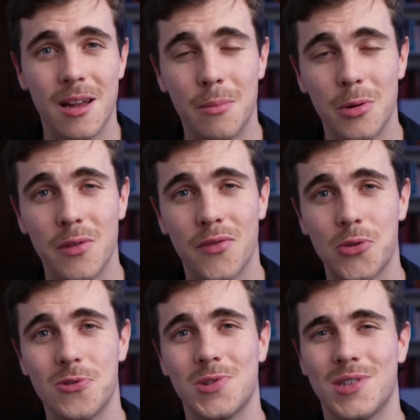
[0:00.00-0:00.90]
number of
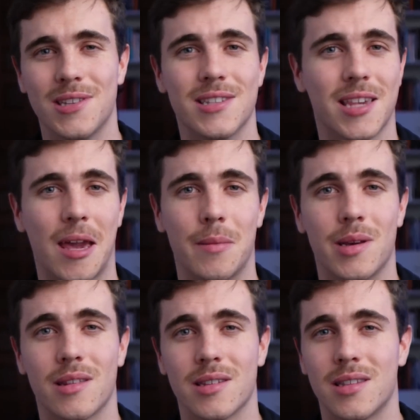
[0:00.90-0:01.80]
views didn't scare me
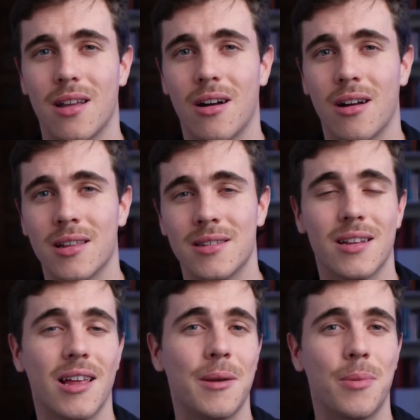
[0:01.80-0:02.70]
at the start
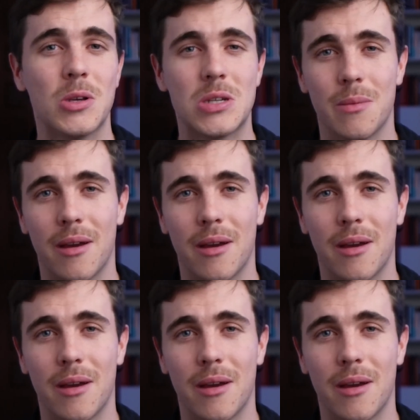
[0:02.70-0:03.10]
until I had posted